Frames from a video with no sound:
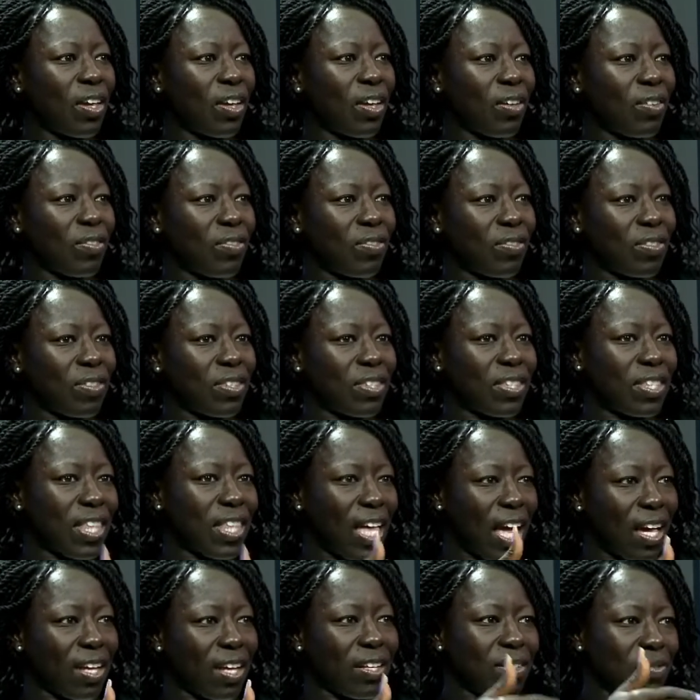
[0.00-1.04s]
that
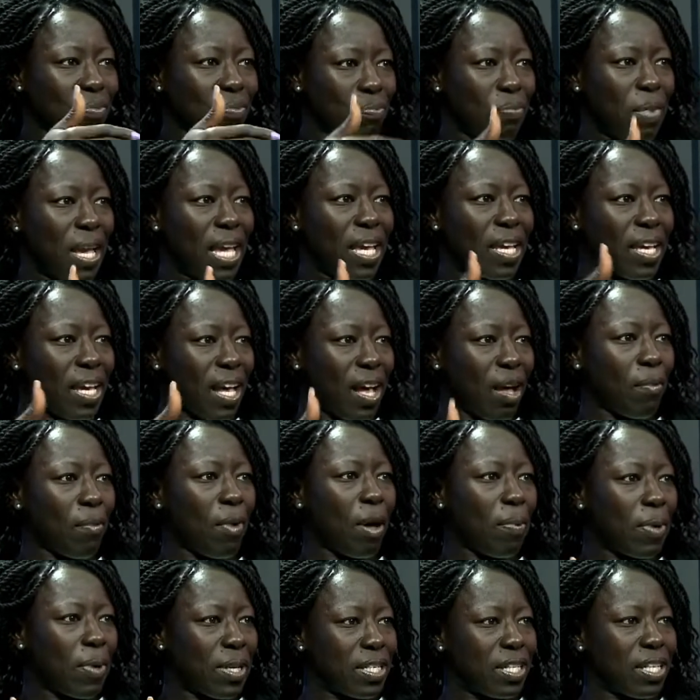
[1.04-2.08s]
that may
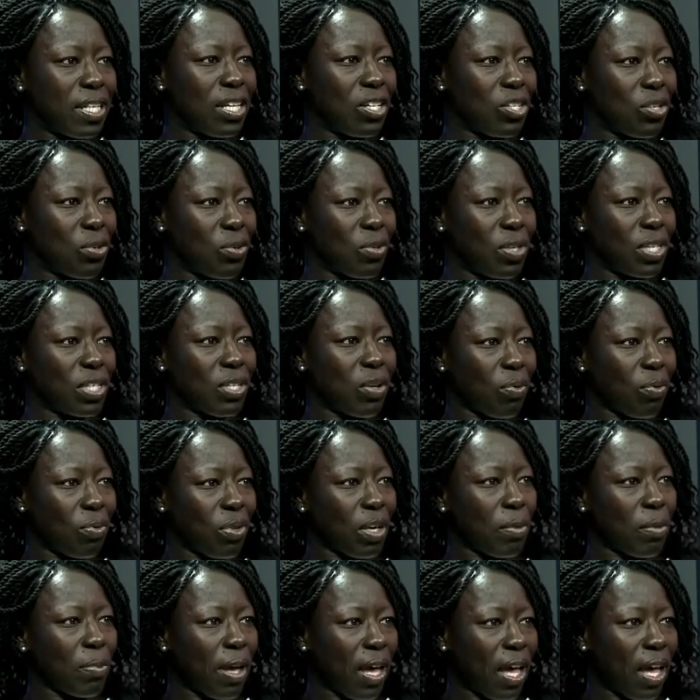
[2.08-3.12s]
come up as an issue, this whole
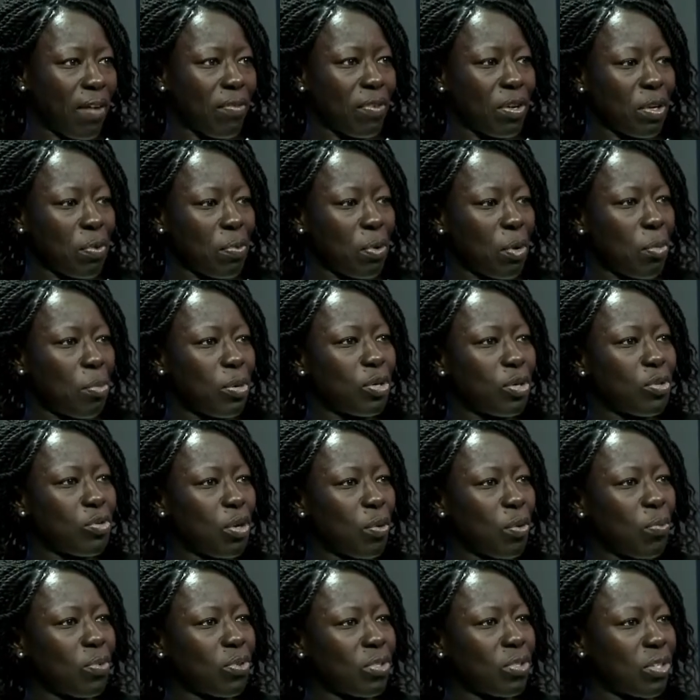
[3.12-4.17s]
thing about having a will, but you
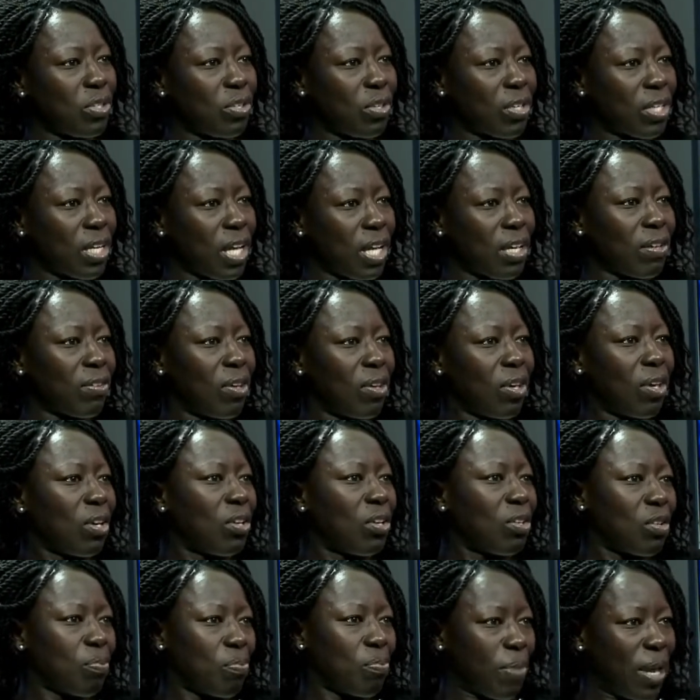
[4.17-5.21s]
don't want to look like
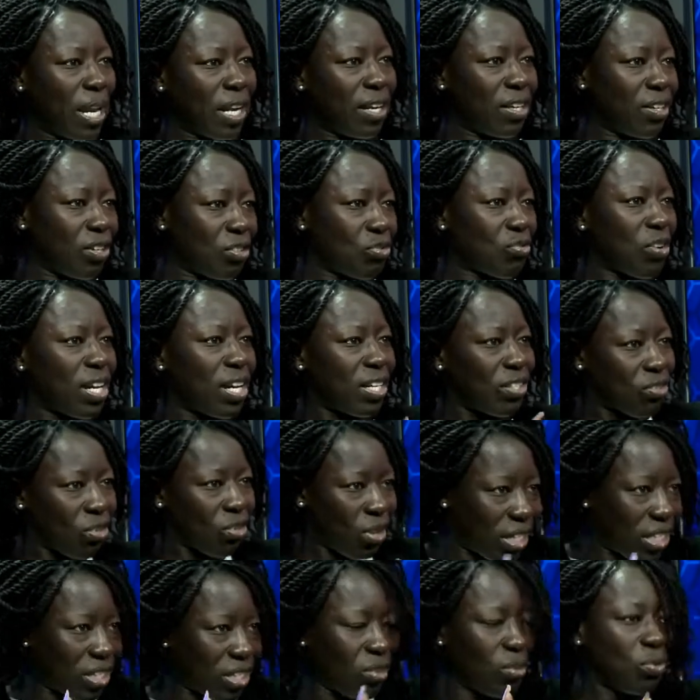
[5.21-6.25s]
you're peddling your trade and
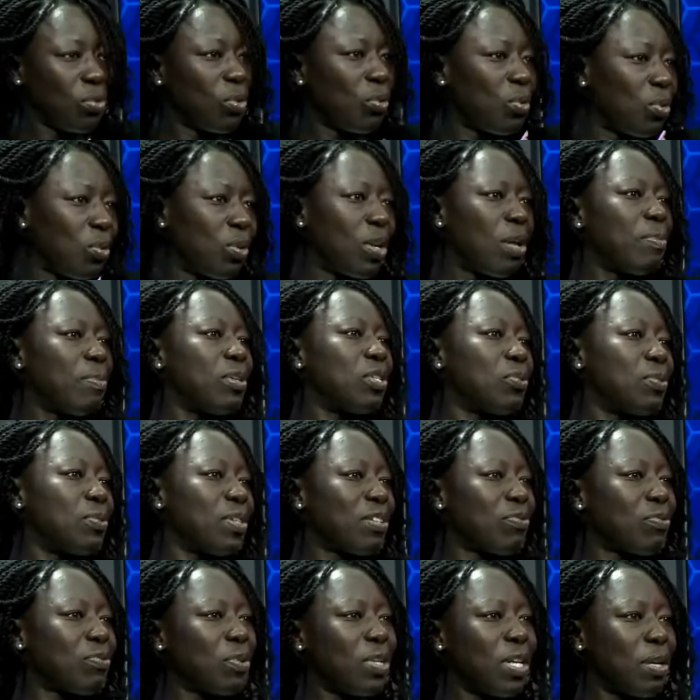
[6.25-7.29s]
trying to, oh no, let me do
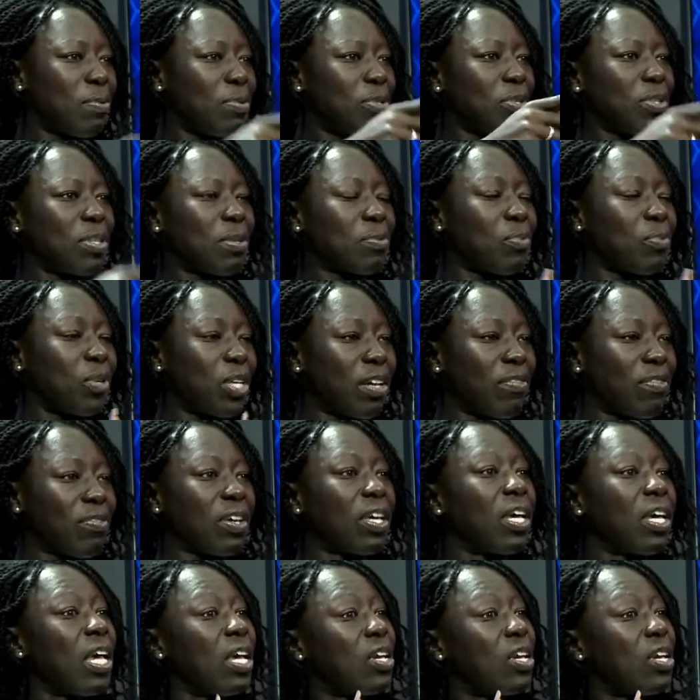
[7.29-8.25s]
this for you, let me do that, whatever.